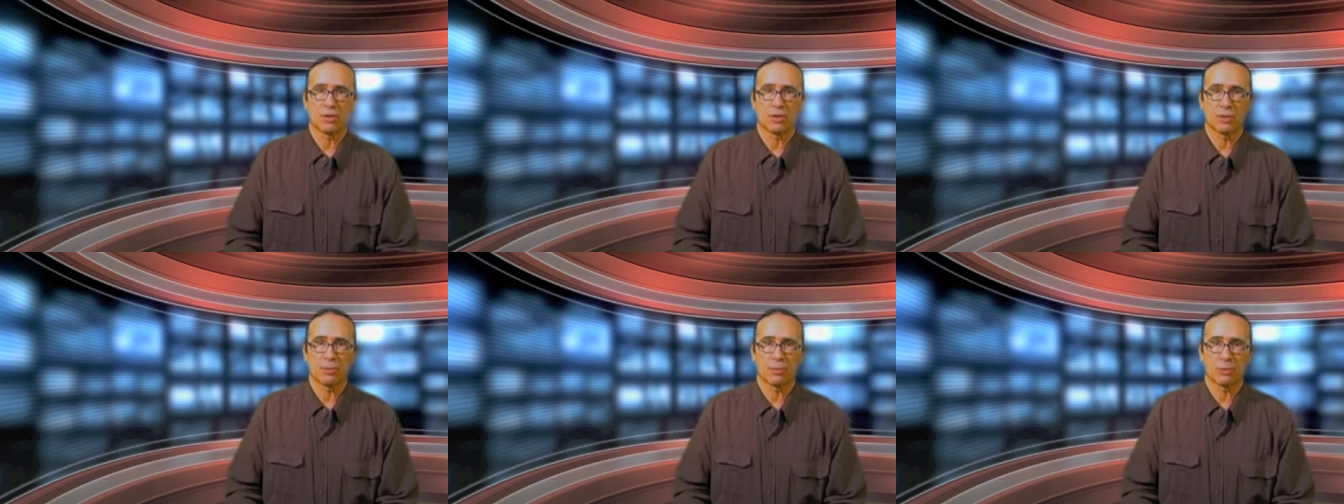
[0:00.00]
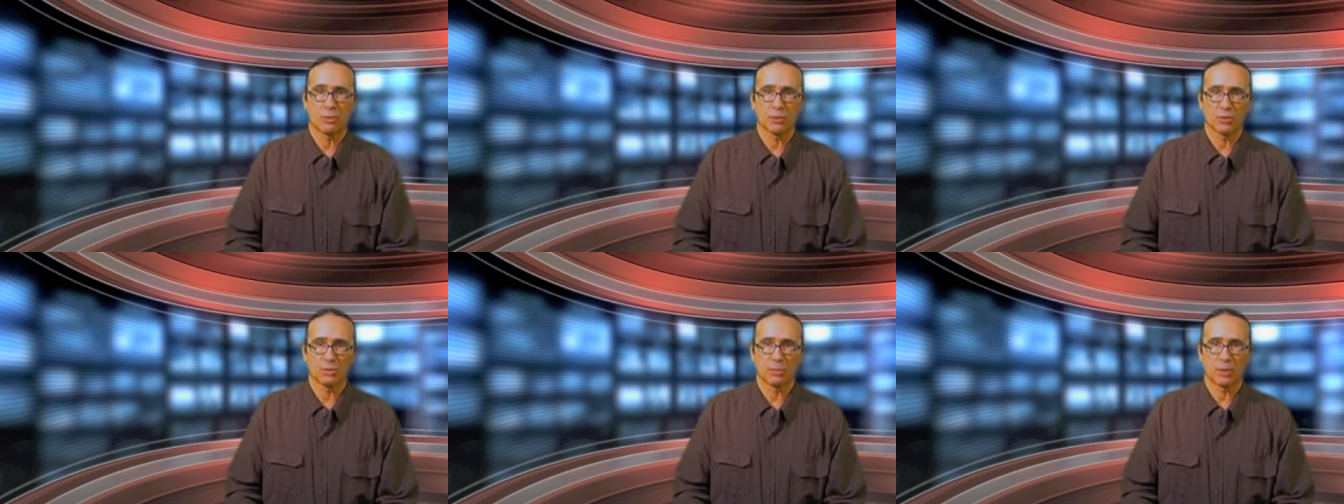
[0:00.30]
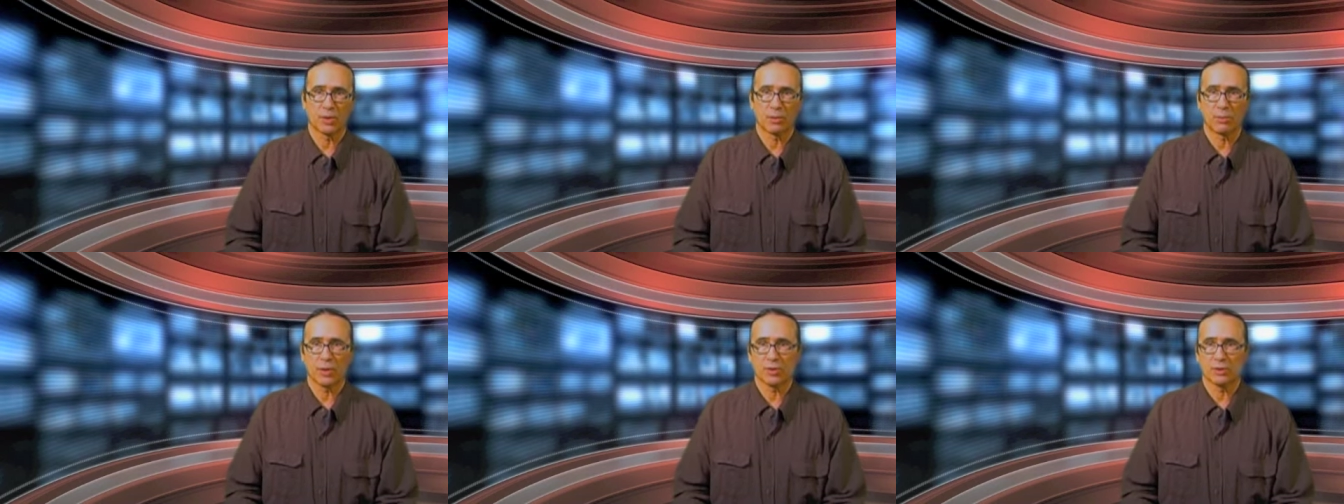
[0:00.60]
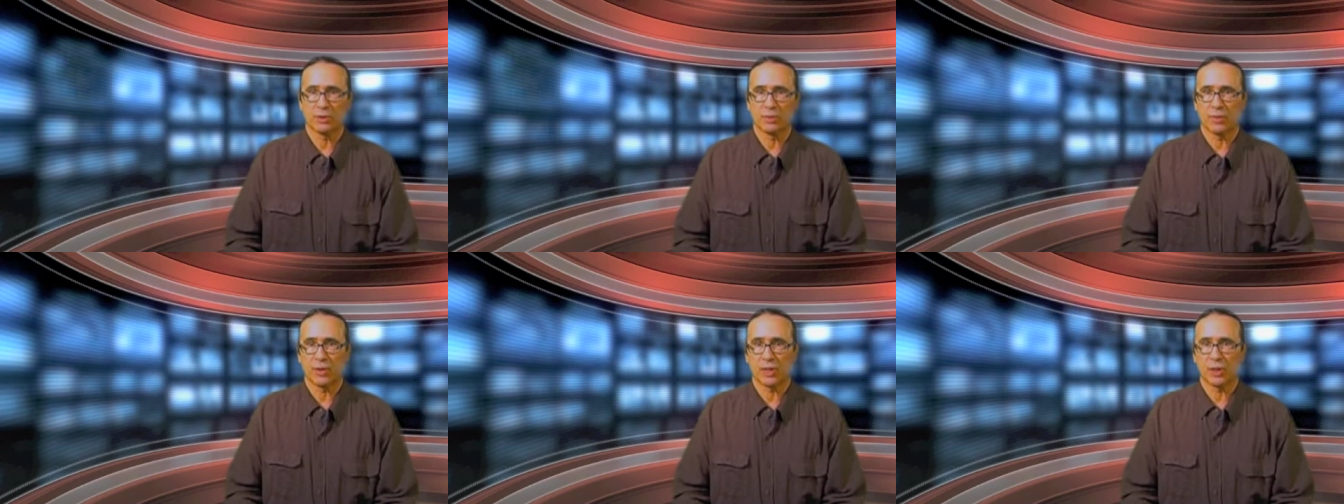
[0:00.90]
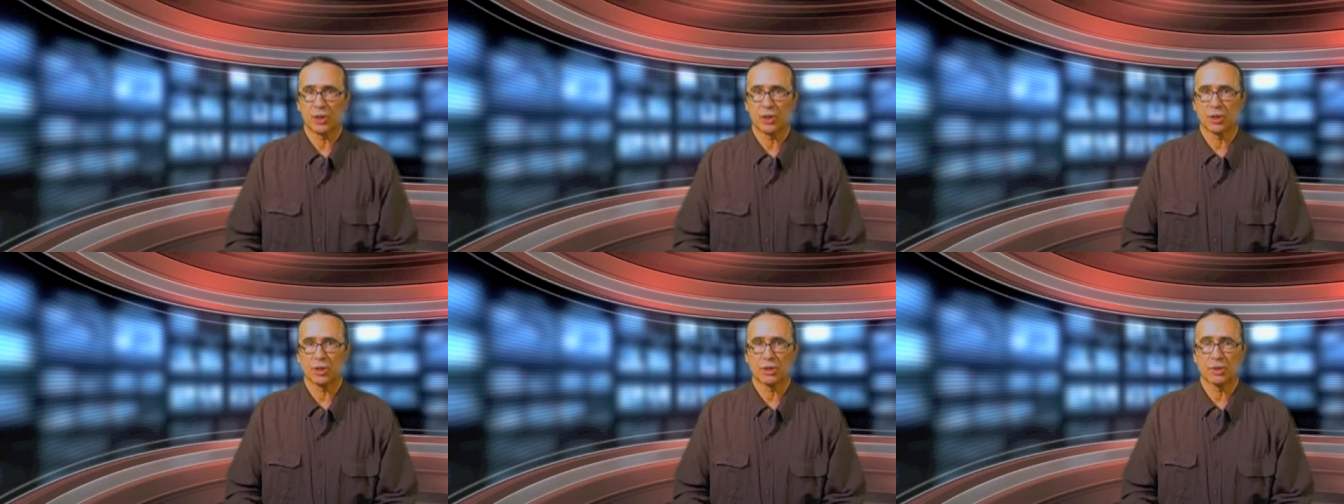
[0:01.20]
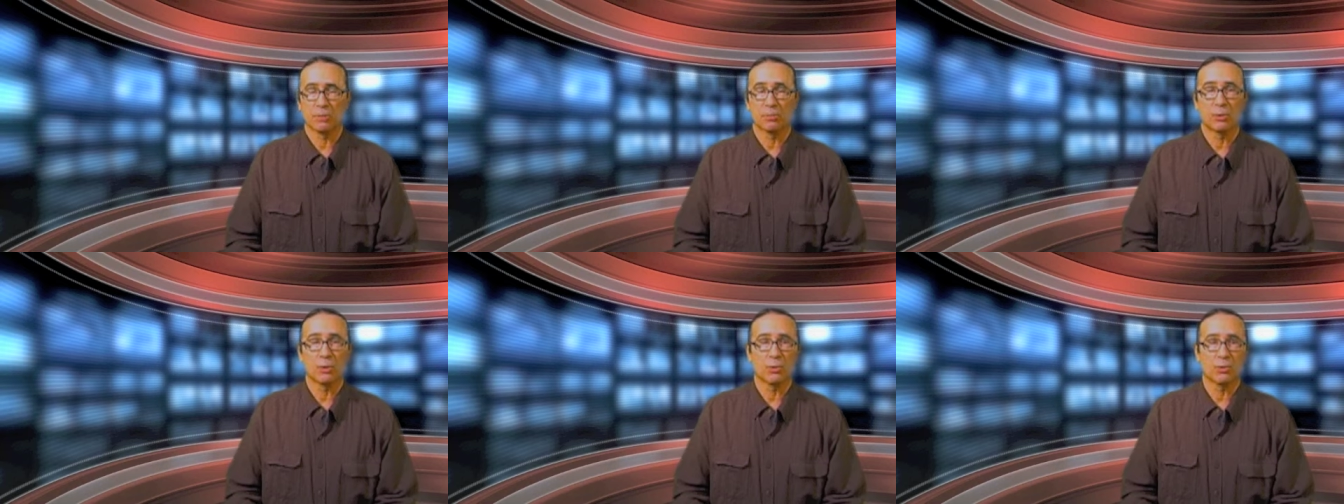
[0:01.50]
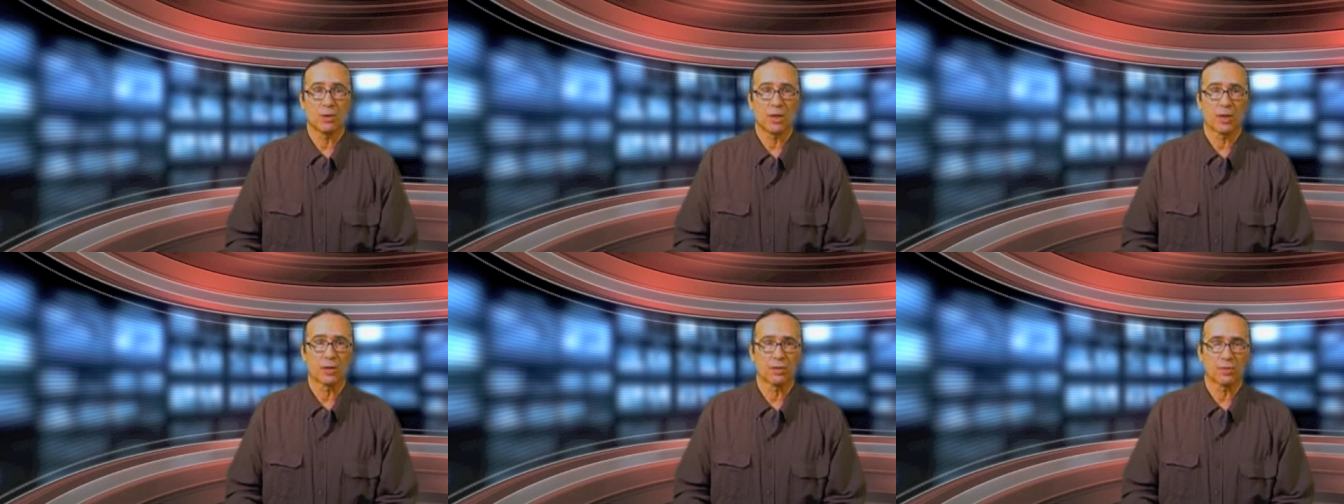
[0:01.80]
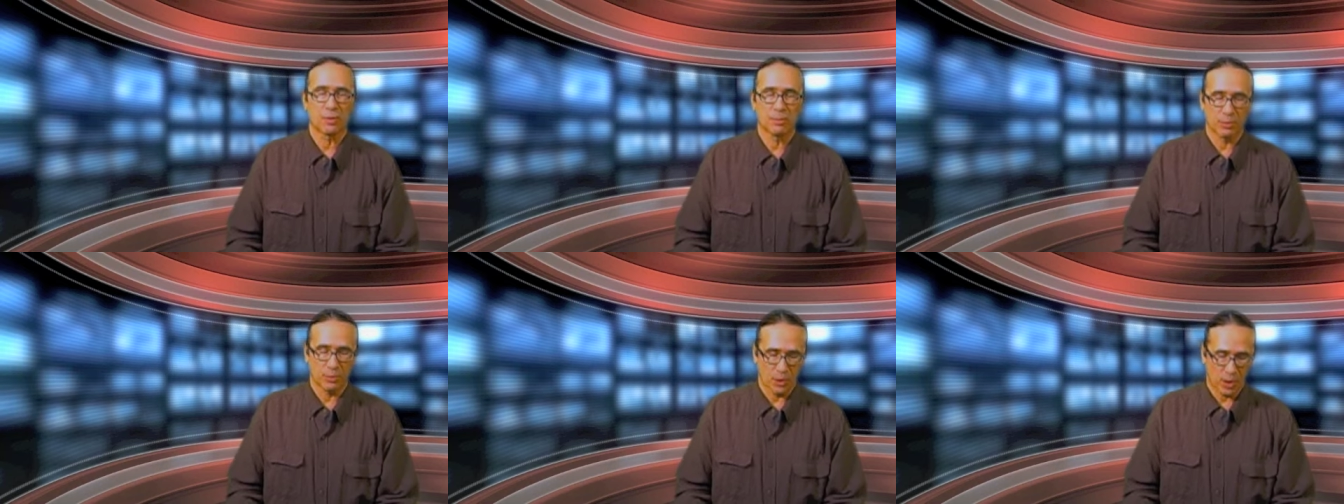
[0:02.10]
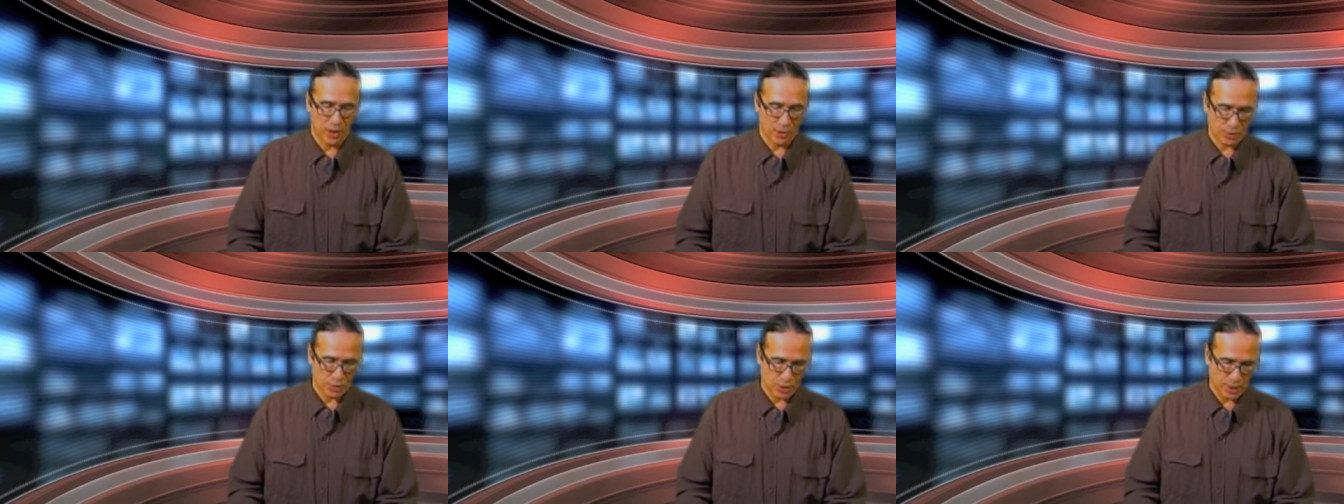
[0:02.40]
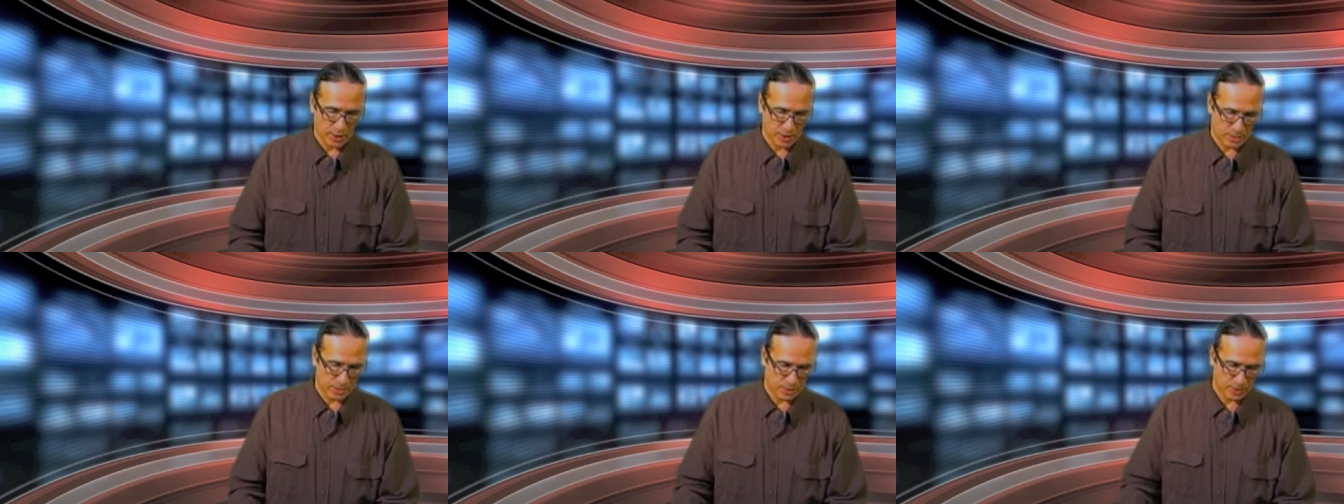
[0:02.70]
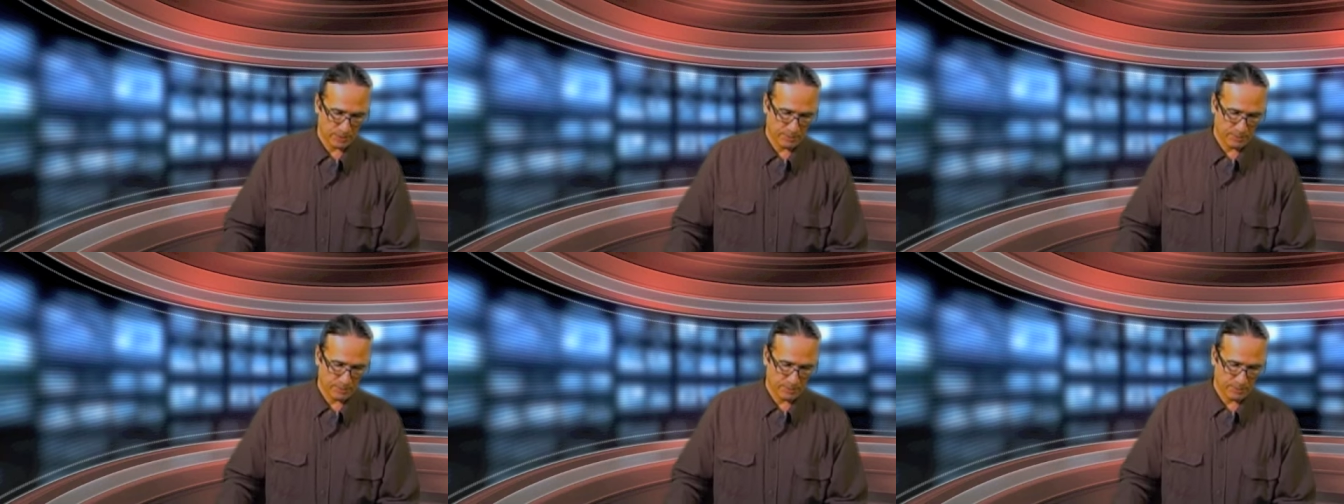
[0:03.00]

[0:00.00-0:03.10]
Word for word: to the Rosebud Reservation to protest the project.